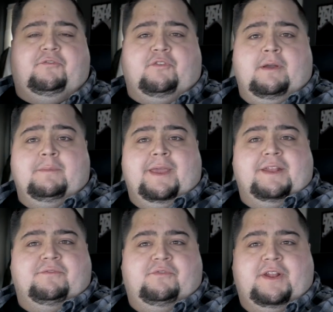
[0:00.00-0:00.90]
from
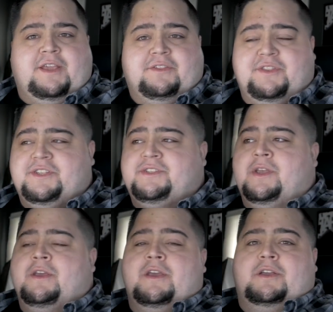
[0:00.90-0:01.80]
NVIDIA. This
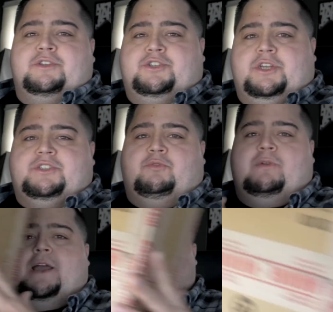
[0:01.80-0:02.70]
just
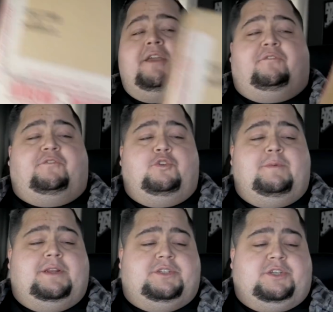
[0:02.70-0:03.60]
arrived a few
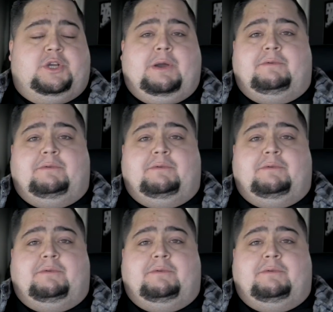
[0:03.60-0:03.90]
minutes ago.